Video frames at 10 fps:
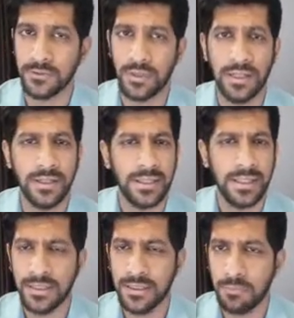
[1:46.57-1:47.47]
you can take
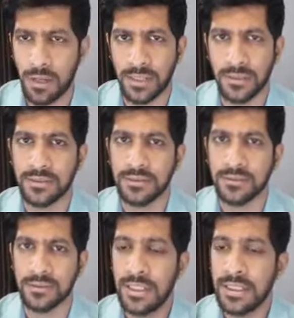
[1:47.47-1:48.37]
any planet,
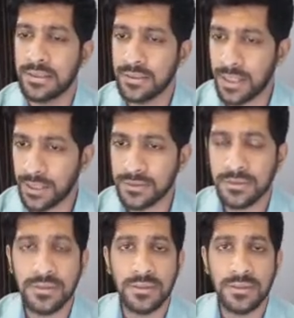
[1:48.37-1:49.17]
that